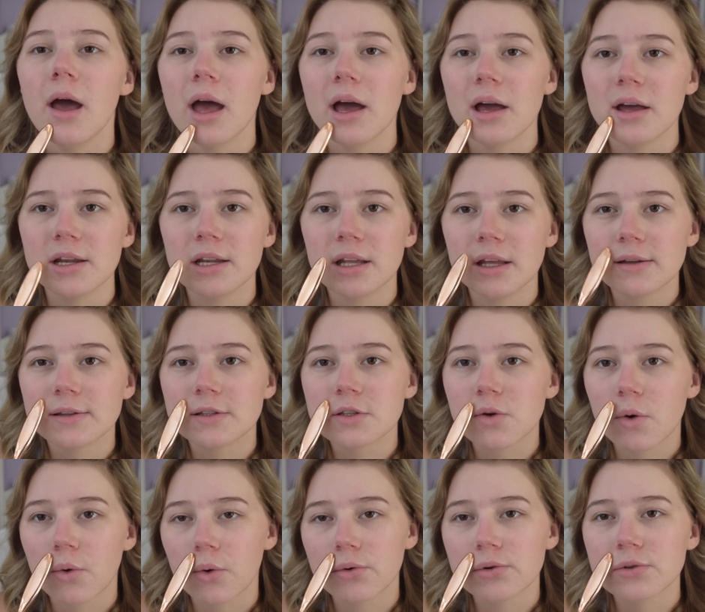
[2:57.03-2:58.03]
and it's
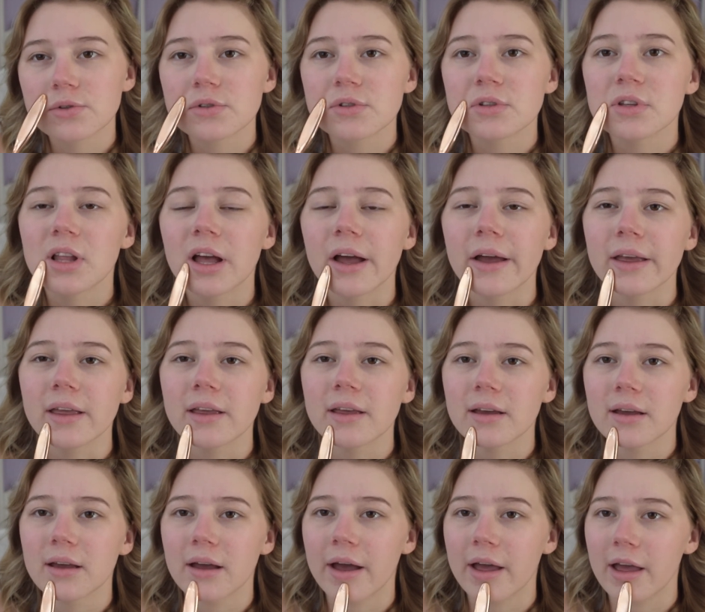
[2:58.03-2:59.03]
caused, like,
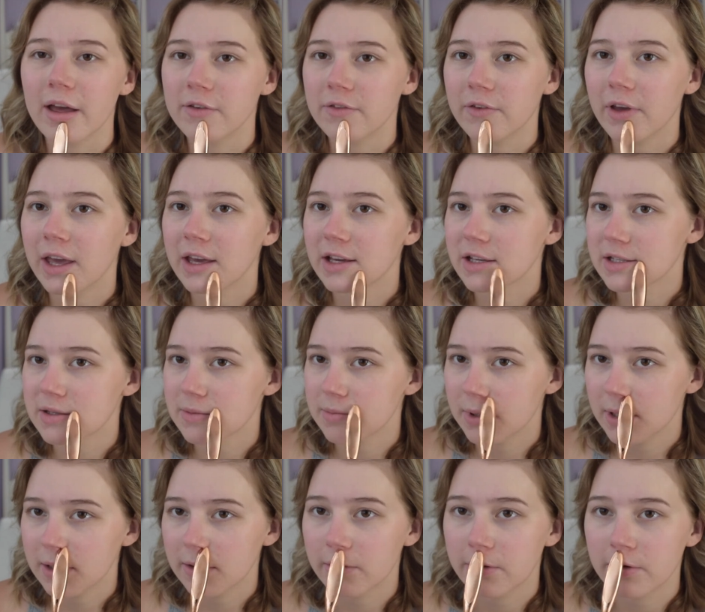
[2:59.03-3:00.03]
I have
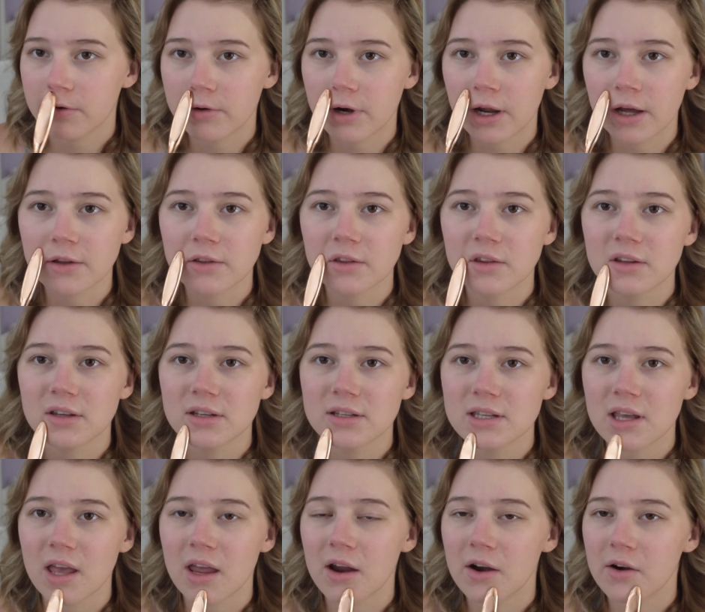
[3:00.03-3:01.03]
eczema around
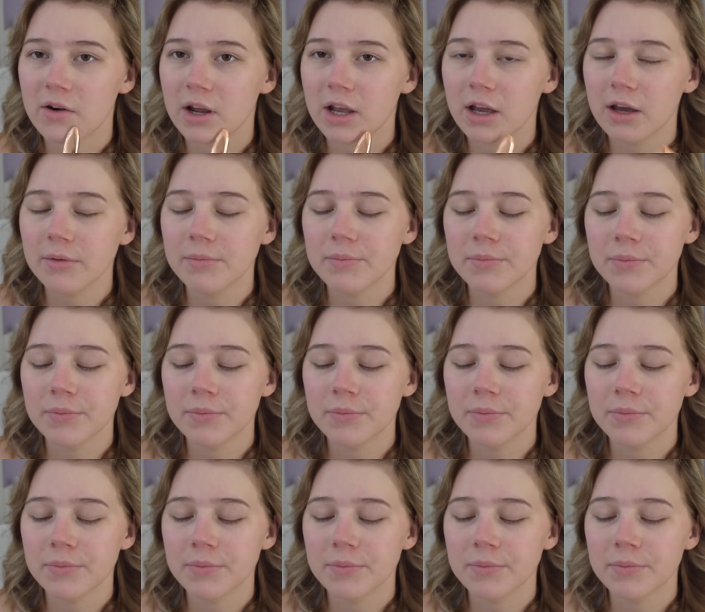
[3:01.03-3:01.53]
this area,